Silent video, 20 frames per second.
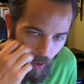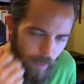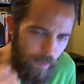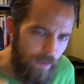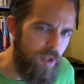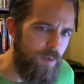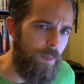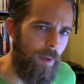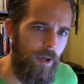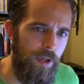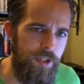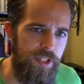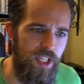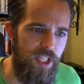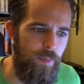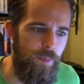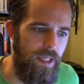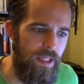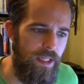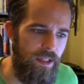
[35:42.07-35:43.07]
this person
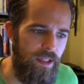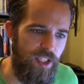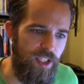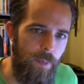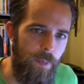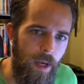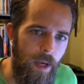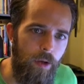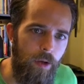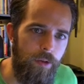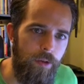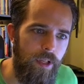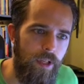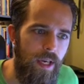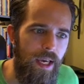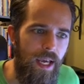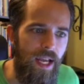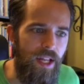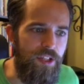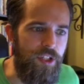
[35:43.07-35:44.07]
is being expelled,
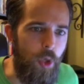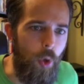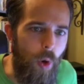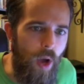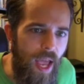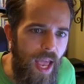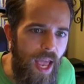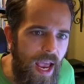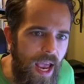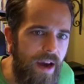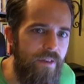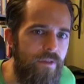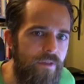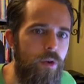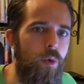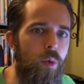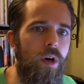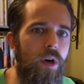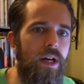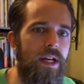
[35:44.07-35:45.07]
and so
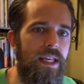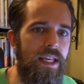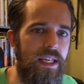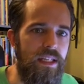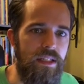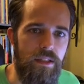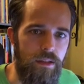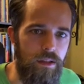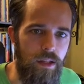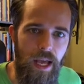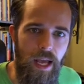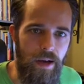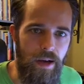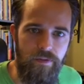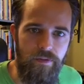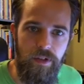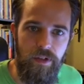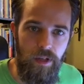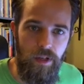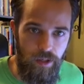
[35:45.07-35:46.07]
everyone is
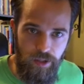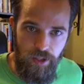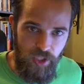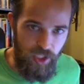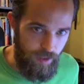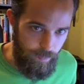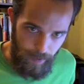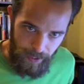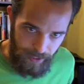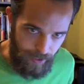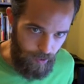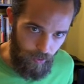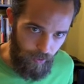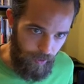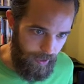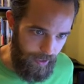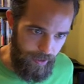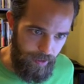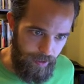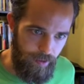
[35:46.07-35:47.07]
left to
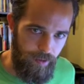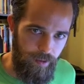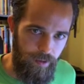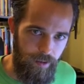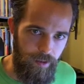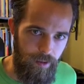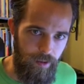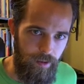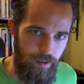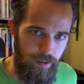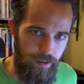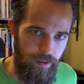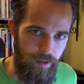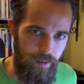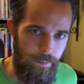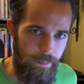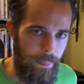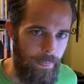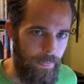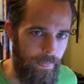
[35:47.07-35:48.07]
speculate.
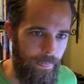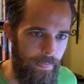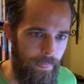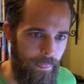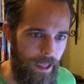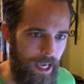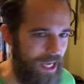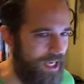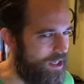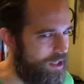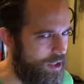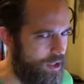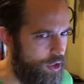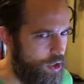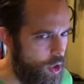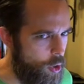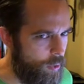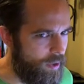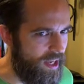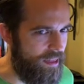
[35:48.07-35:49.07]
And you
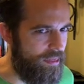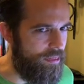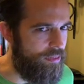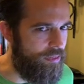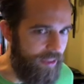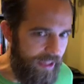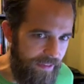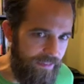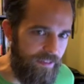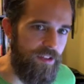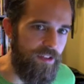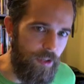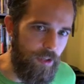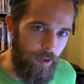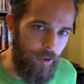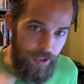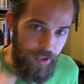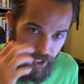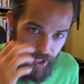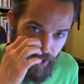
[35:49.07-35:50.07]
know what I think this
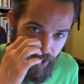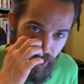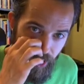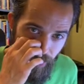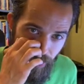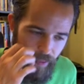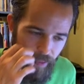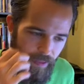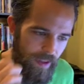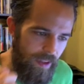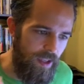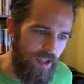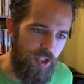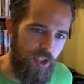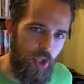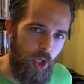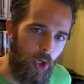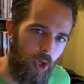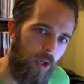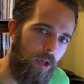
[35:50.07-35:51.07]
turns into? I think this
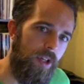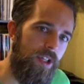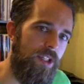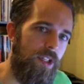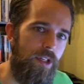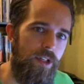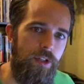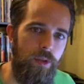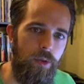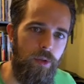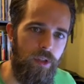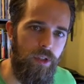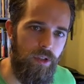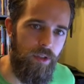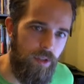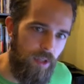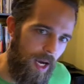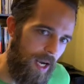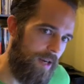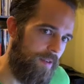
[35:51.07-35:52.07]
turns into a
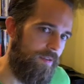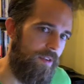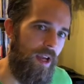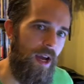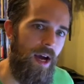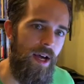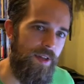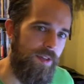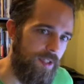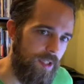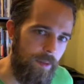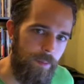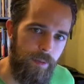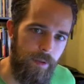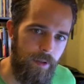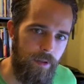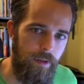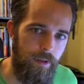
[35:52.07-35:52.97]
lot of gossip.